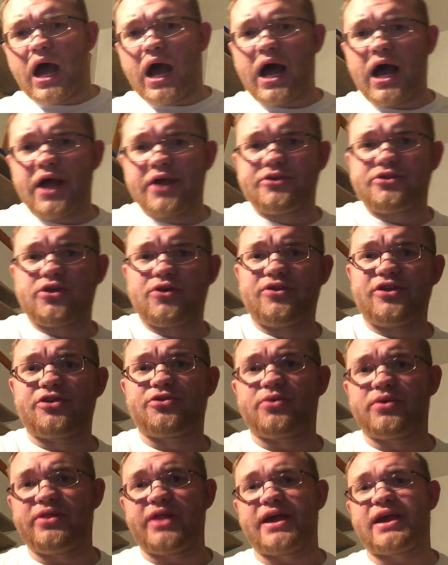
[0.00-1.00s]
Uh, so
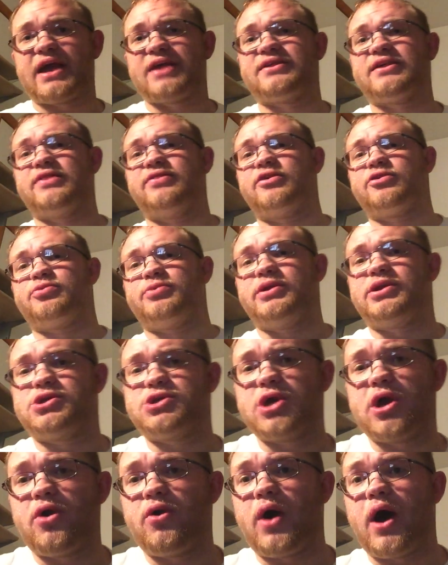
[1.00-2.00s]
this, like I said, this week's
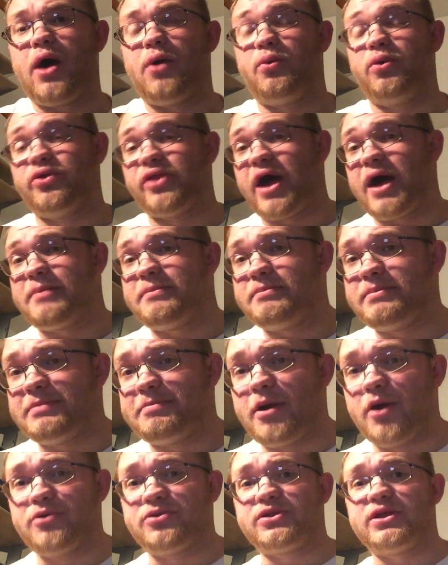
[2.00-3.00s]
show uh, will not be
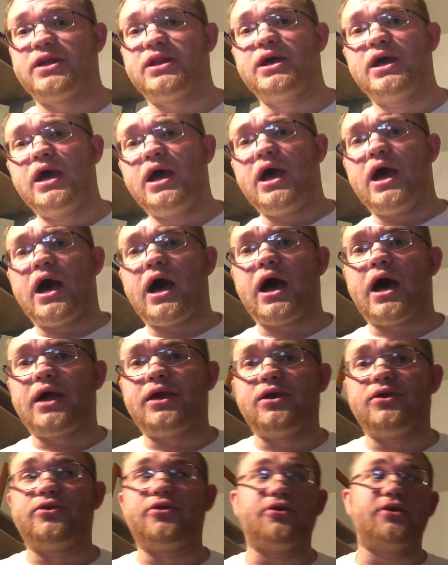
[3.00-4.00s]
posted. Uh,
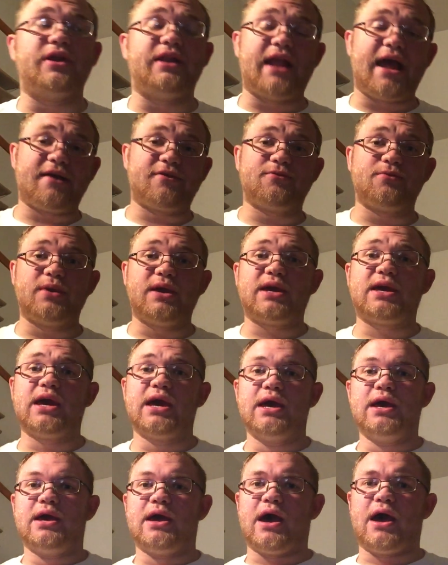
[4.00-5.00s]
you can tune in next week.
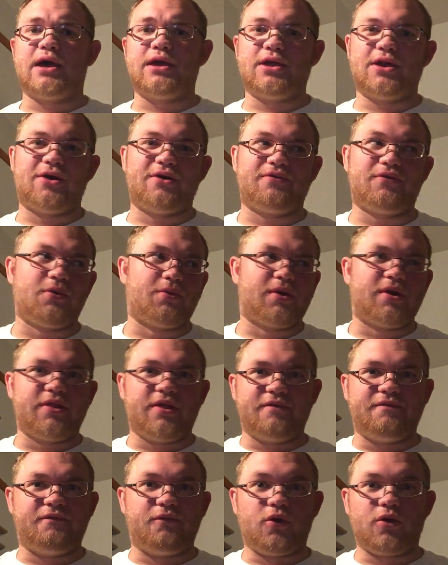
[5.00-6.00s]
Uh, you know, if you're one of
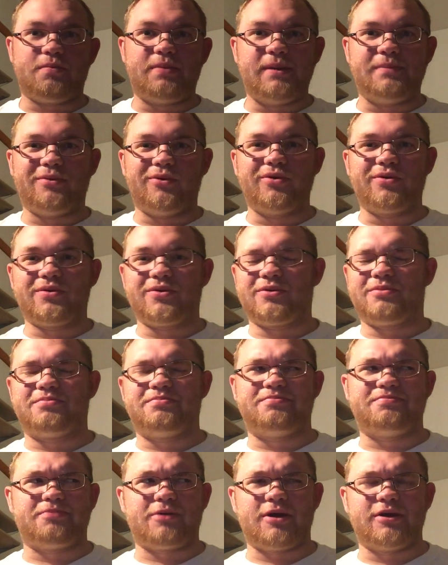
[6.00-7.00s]
the four people or
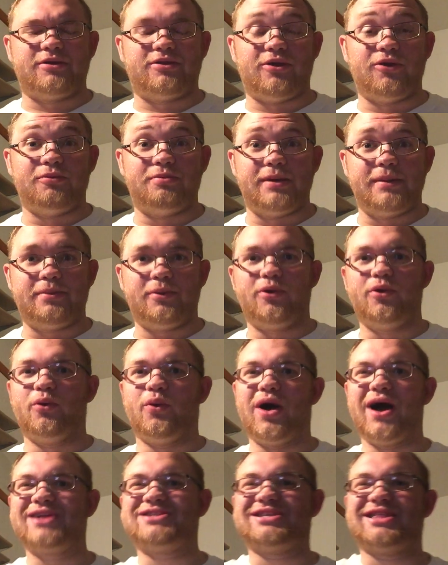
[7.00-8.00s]
probably two people who
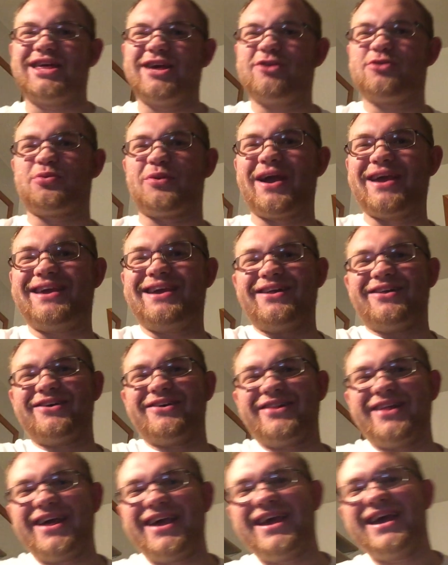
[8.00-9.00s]
watch this
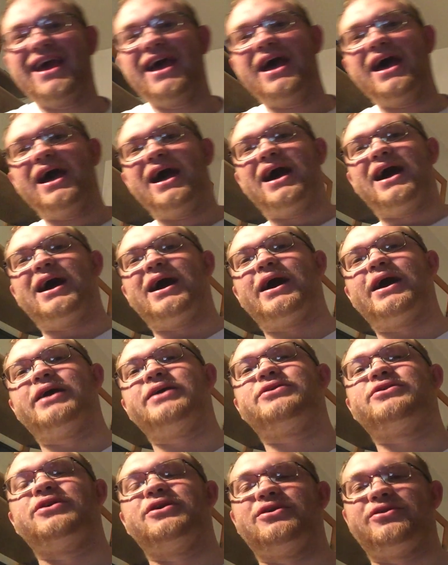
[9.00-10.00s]
regularly,
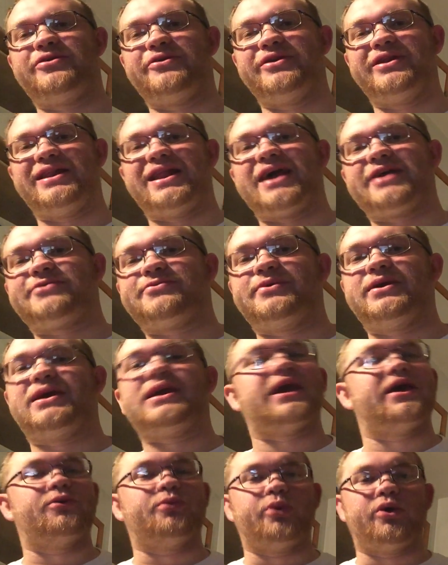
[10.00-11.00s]
uh, so you can tune in next
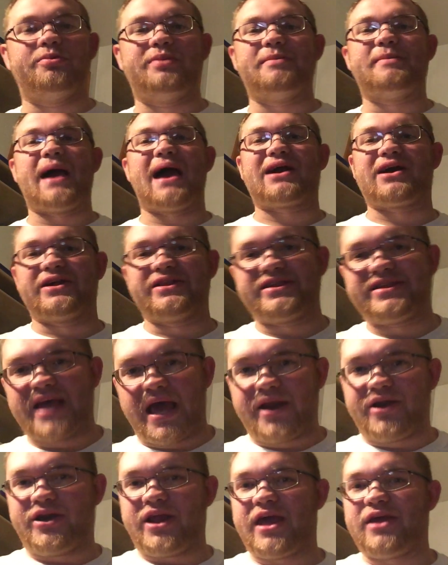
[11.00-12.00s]
week. It will be back on
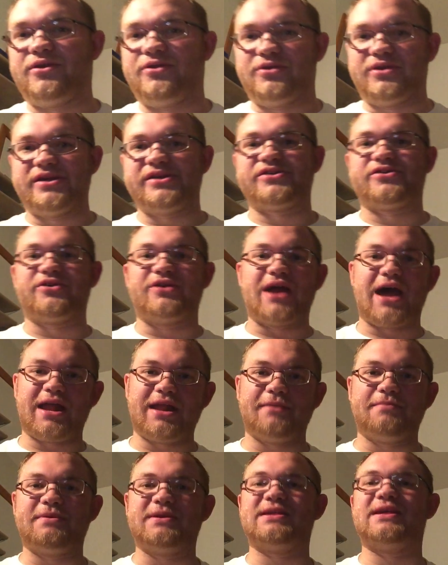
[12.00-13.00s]
Saturday, noon Eastern,
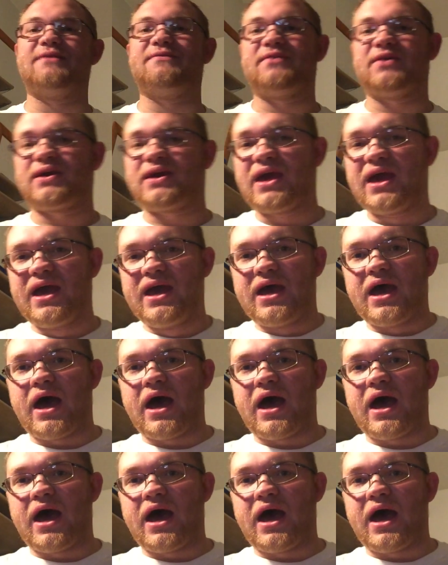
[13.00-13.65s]
9 a.m. Pacific.